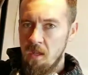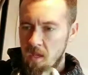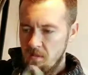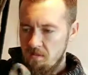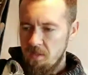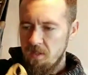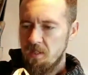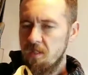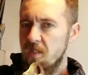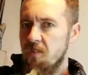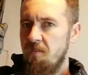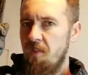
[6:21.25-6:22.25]
If this
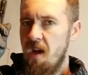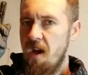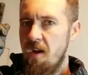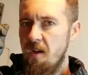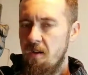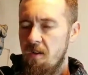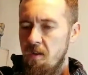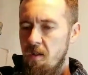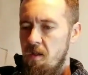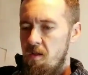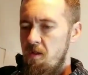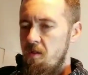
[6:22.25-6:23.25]
is flat
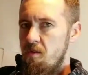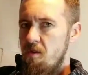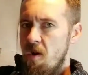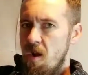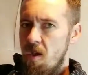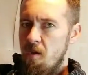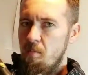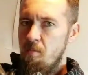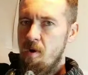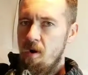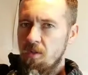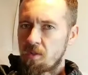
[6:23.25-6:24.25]
and then your
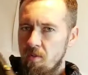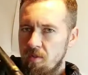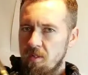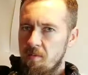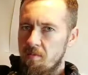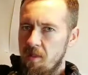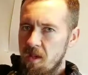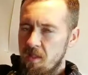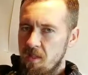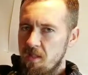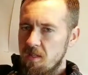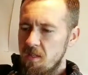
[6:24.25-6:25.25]
handlebar is going something like
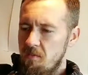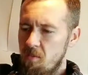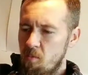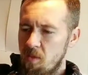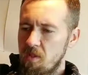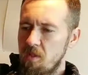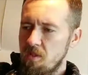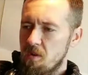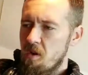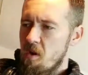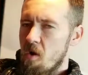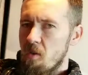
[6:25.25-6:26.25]
this, even when these are
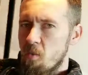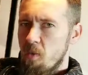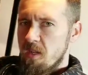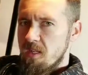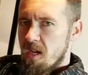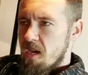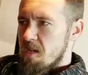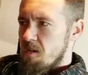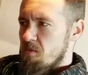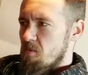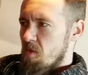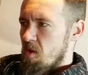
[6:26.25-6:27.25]
all the way tight